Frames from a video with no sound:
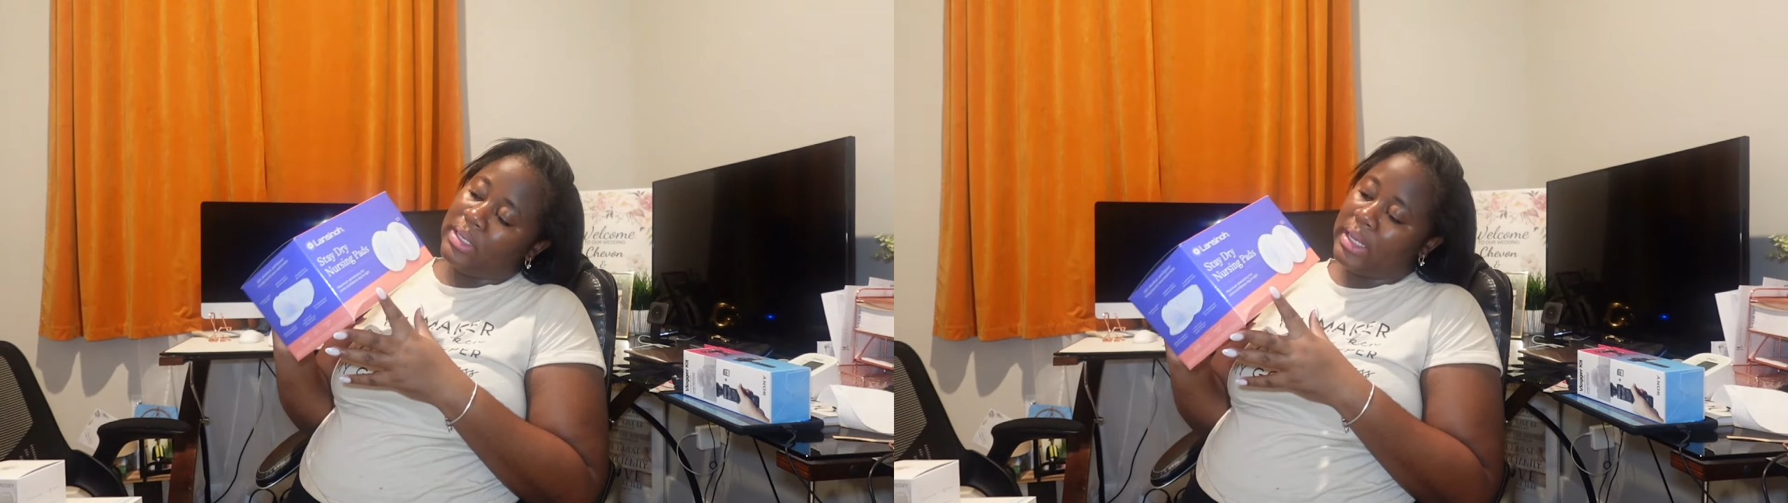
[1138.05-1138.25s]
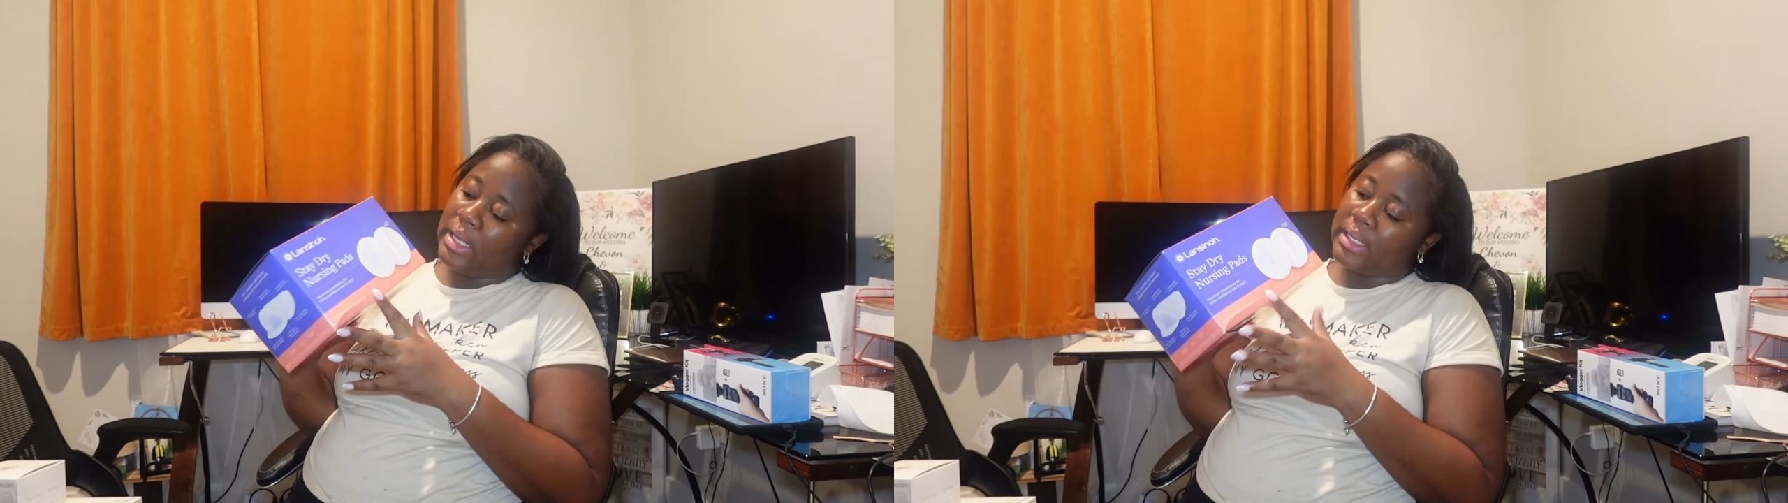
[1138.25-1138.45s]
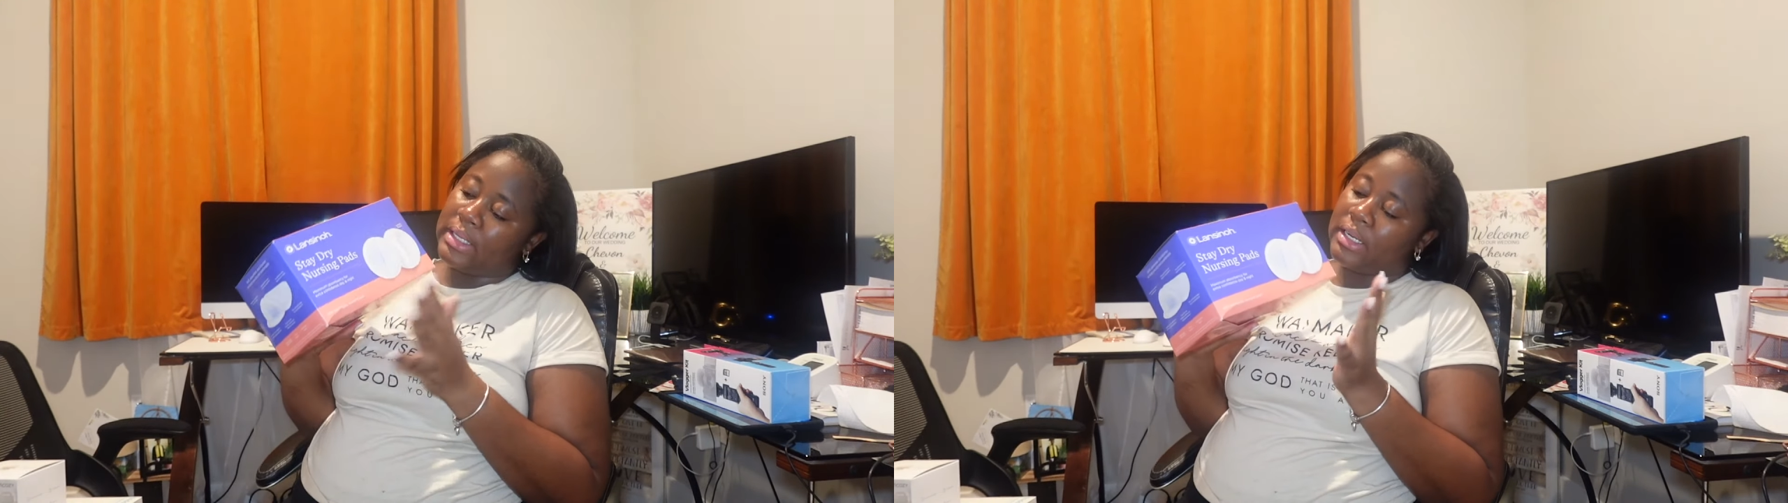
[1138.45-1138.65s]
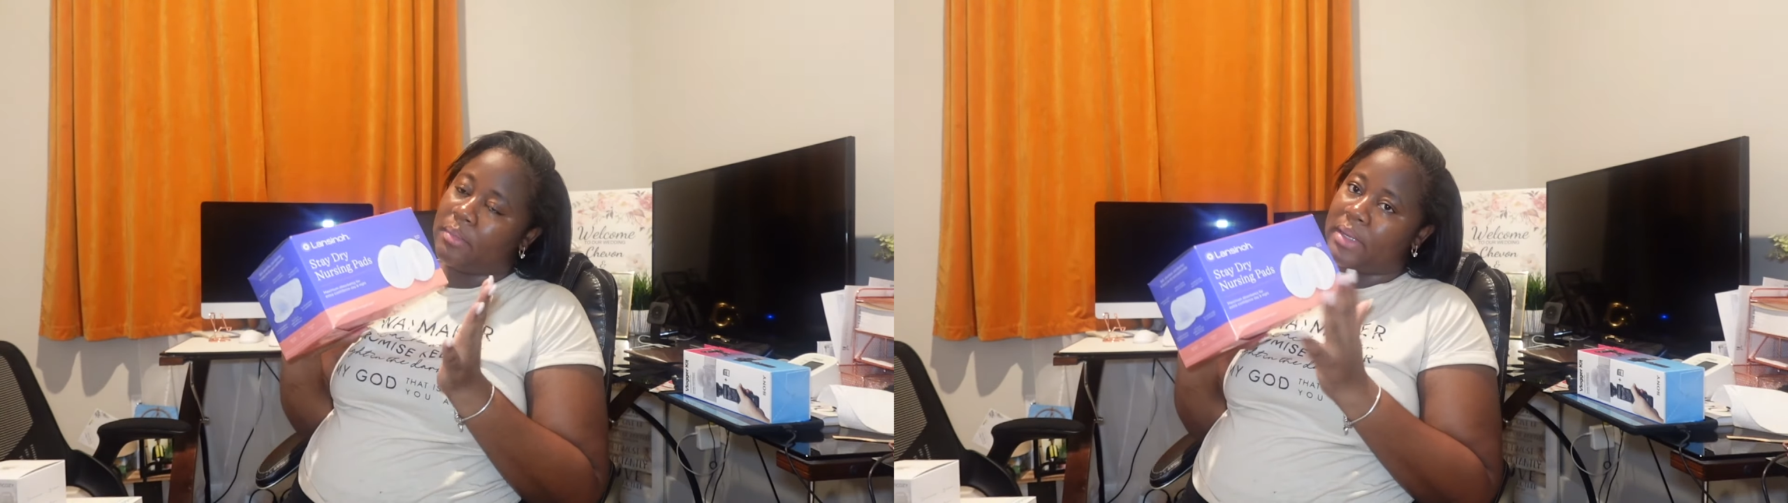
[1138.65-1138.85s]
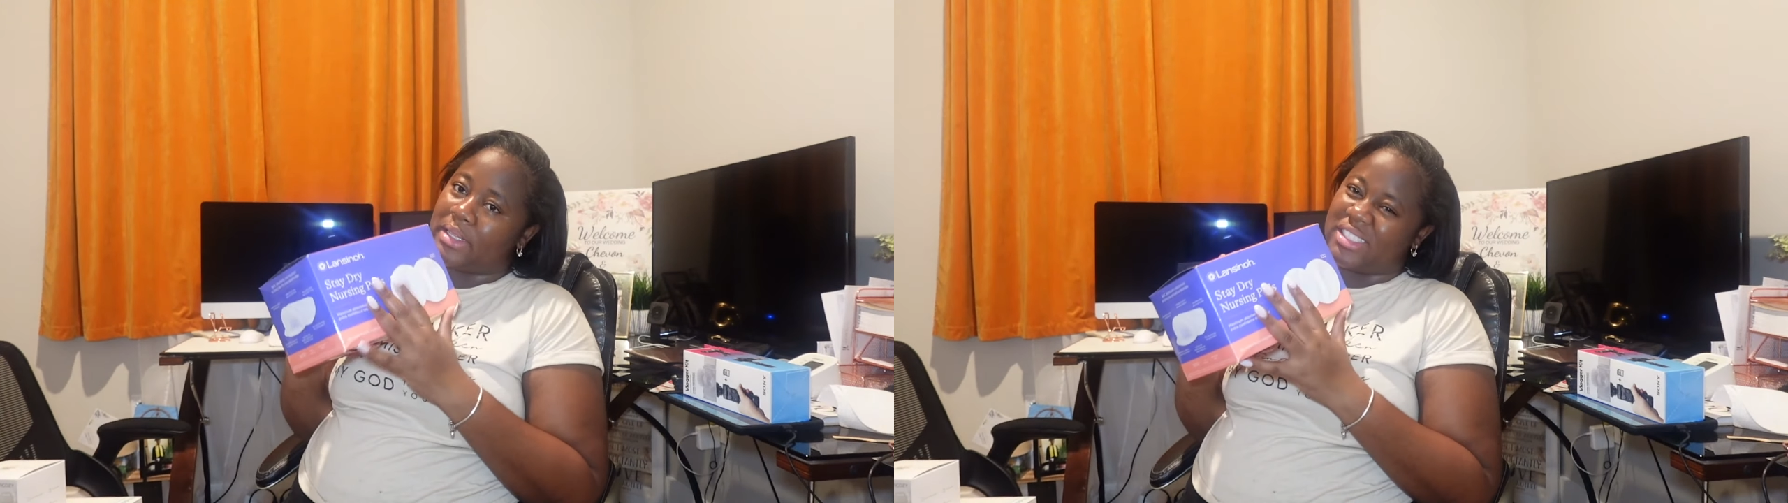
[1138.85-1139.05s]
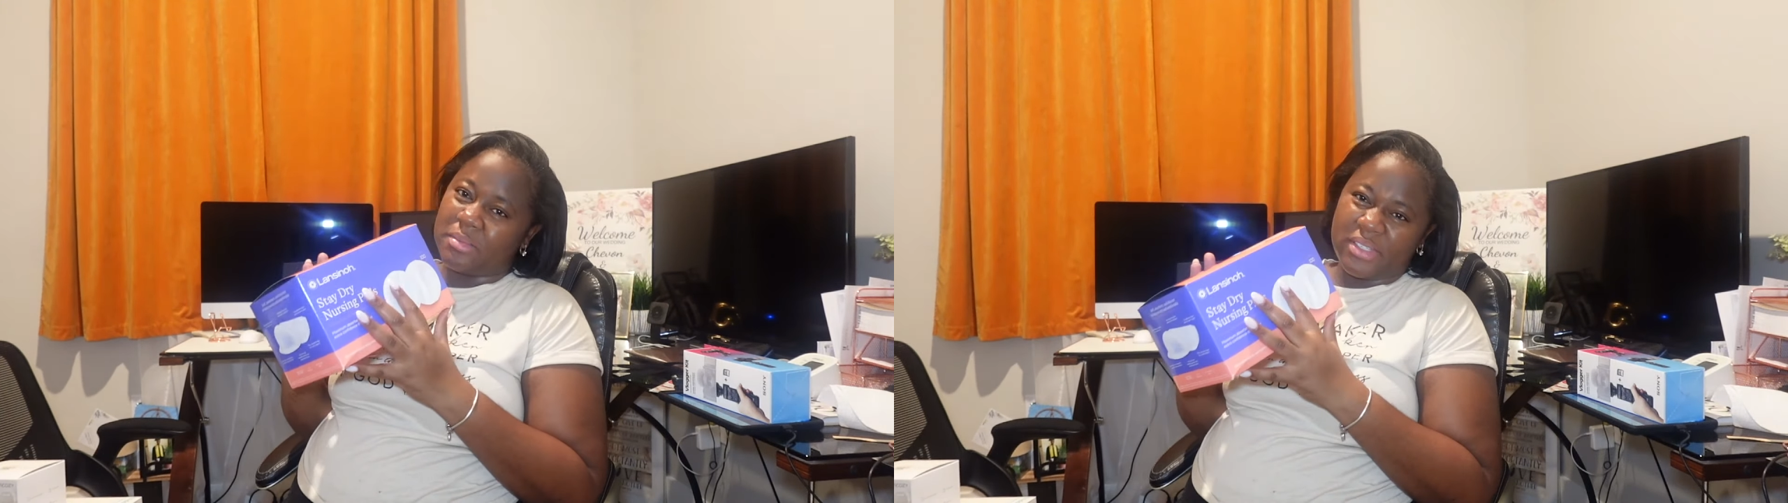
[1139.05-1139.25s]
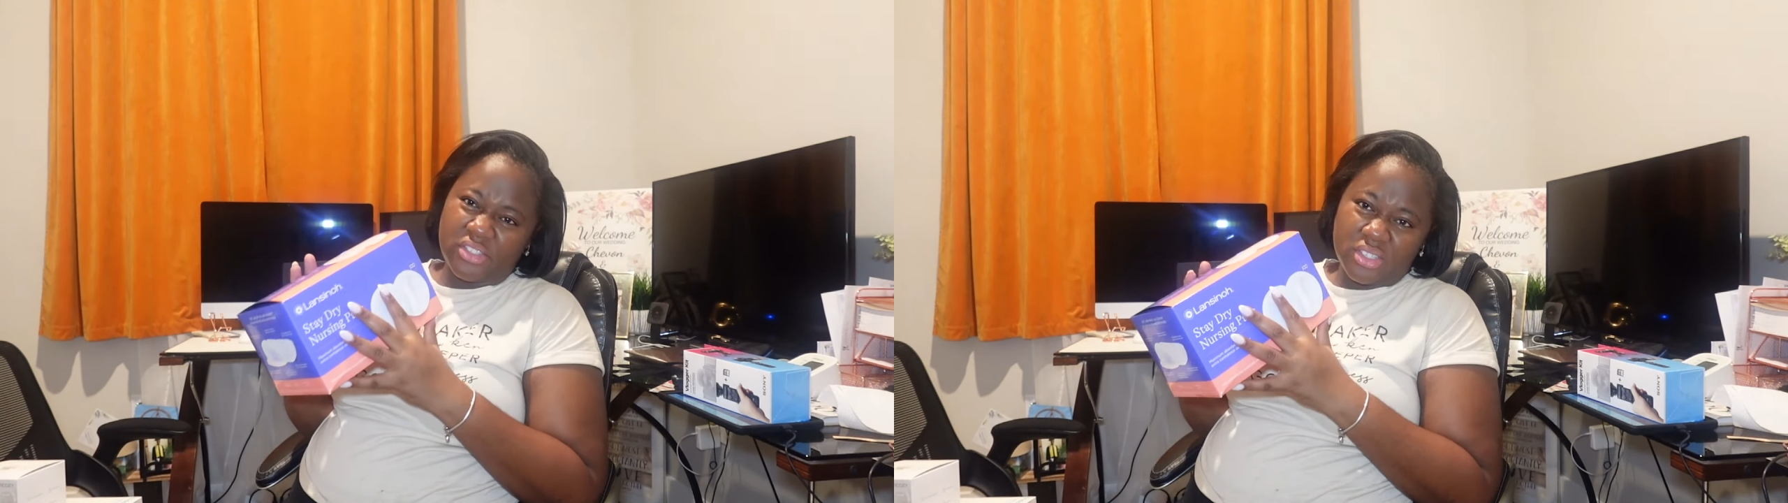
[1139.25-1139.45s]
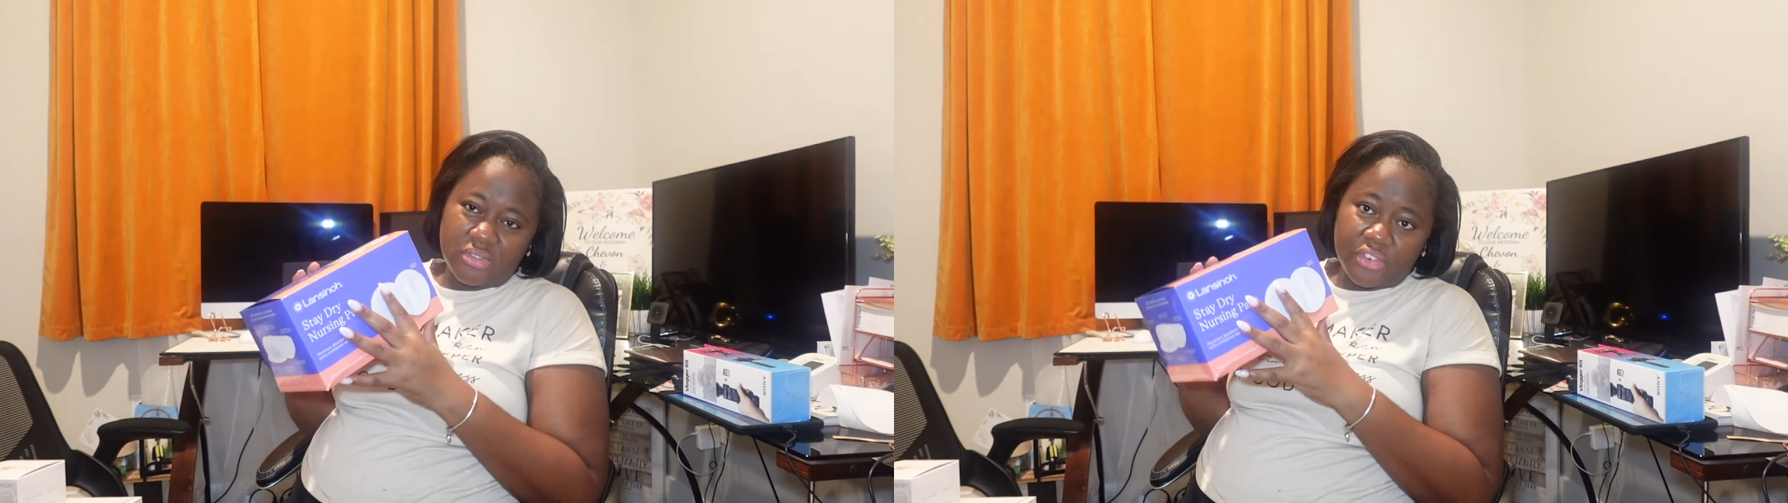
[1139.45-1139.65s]
leak a little bit,
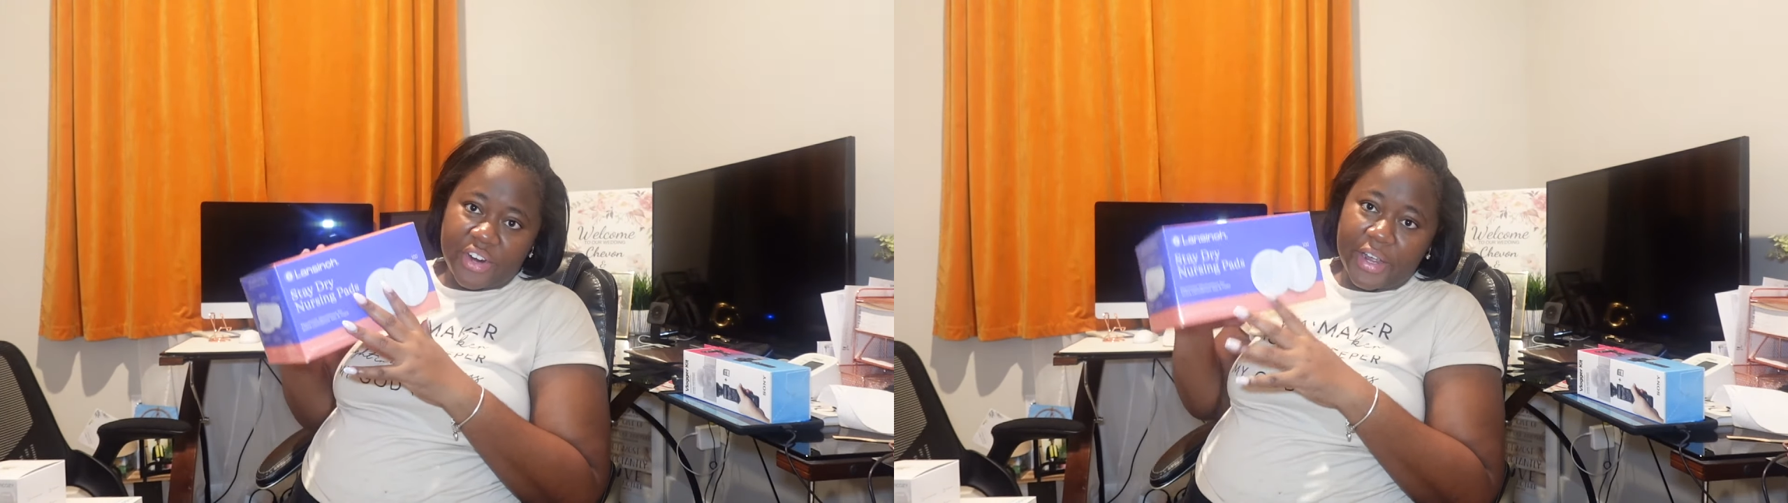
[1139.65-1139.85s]
especially if